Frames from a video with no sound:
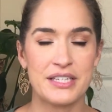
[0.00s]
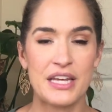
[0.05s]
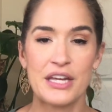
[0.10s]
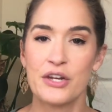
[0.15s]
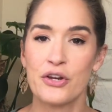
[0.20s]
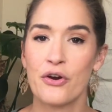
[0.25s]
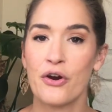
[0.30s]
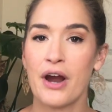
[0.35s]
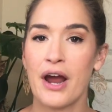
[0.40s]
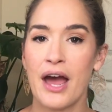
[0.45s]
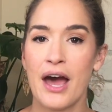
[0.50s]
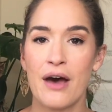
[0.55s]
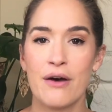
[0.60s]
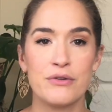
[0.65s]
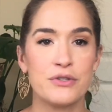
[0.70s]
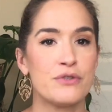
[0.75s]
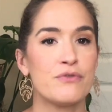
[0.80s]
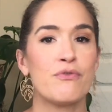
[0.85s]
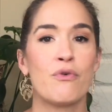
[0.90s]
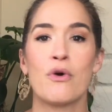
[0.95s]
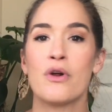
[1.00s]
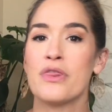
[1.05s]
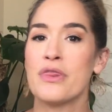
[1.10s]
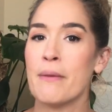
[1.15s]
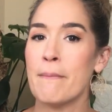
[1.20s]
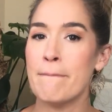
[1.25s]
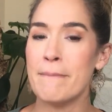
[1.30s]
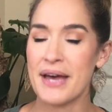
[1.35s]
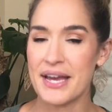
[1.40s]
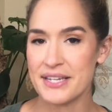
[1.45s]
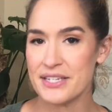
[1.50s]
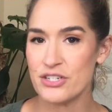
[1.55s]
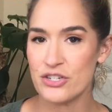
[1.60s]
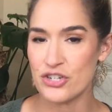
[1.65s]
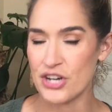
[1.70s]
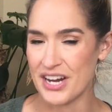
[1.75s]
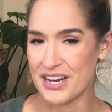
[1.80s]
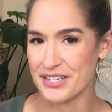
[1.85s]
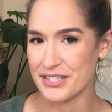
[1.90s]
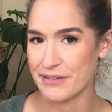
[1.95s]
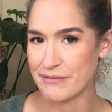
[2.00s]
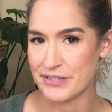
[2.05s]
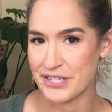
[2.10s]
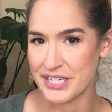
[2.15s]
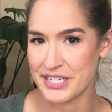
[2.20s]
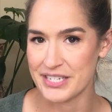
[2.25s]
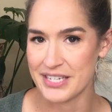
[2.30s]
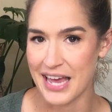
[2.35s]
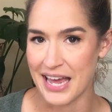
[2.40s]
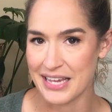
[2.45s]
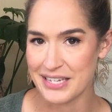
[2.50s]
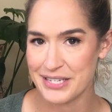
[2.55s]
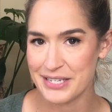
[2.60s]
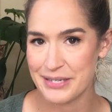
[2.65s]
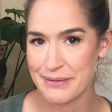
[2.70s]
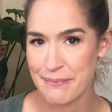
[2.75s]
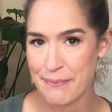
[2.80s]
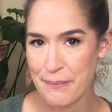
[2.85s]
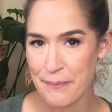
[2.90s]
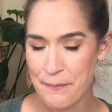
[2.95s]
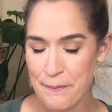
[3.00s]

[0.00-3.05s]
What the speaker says: in your house for the best chance of success.